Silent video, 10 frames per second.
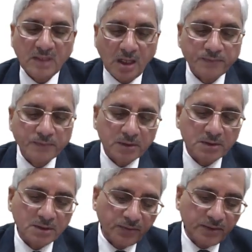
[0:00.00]
Of
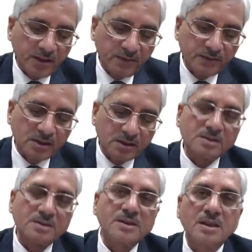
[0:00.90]
course, we have not
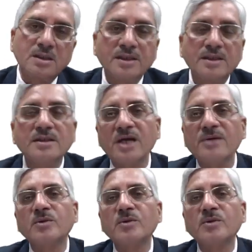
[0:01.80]
considered any time